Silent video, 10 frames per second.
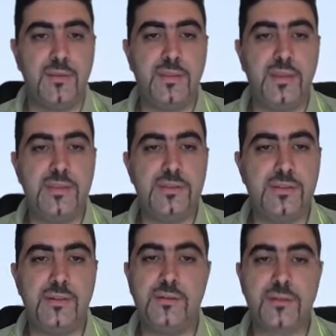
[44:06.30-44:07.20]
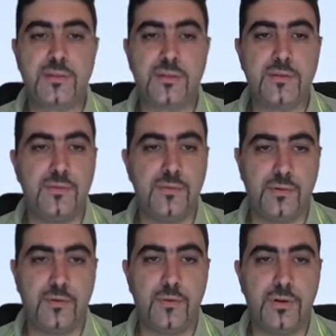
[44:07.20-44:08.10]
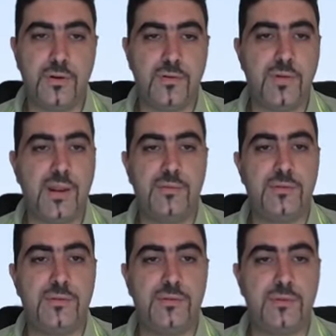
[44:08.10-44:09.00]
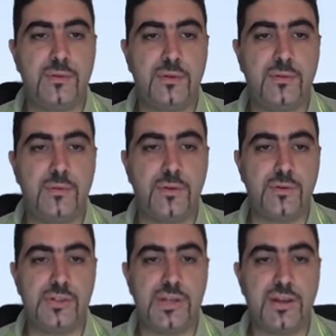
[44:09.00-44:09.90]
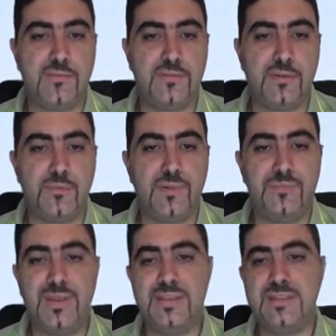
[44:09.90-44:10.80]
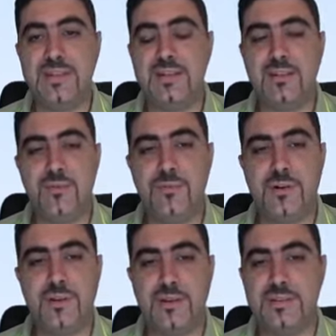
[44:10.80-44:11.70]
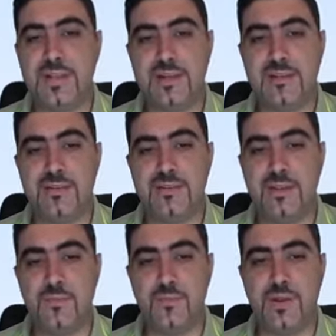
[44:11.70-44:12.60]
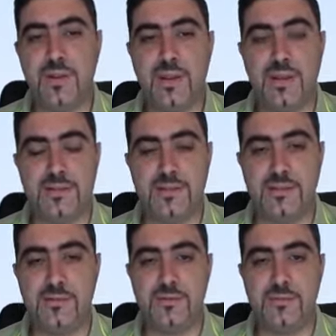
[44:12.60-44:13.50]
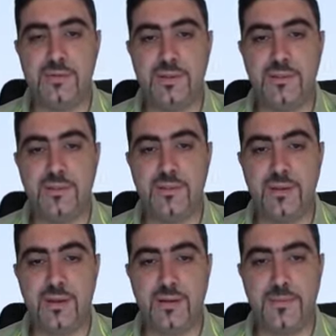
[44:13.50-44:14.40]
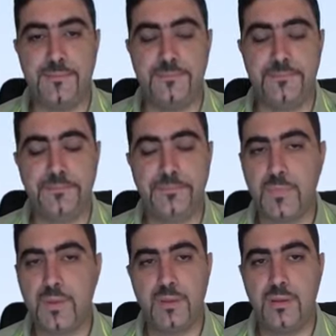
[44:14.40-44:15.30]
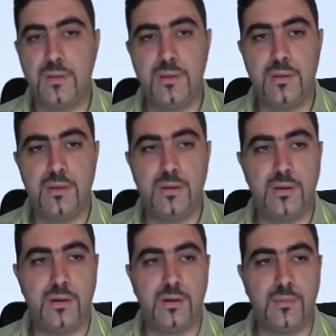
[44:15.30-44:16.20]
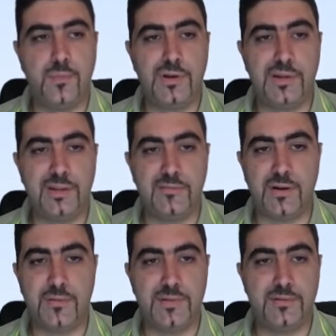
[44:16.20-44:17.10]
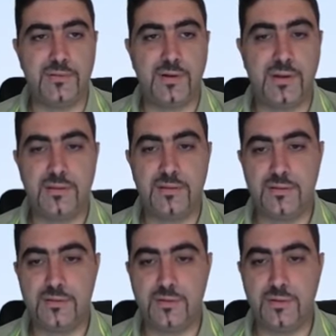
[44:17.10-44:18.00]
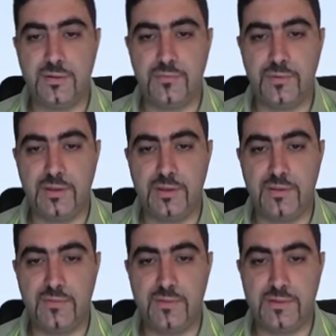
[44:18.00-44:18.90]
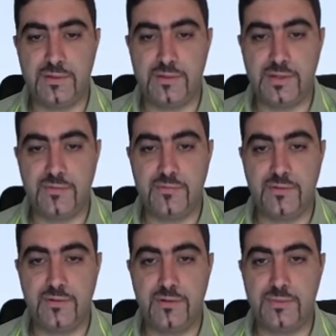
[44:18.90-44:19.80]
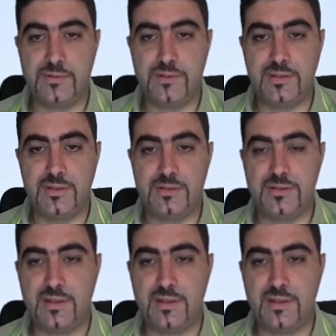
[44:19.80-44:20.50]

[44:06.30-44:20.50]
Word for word: these corner round and corner chamfer well basically they work exactly the same way as they do in the um, uh, modeling environment right so if we give this chamfer you will see that it's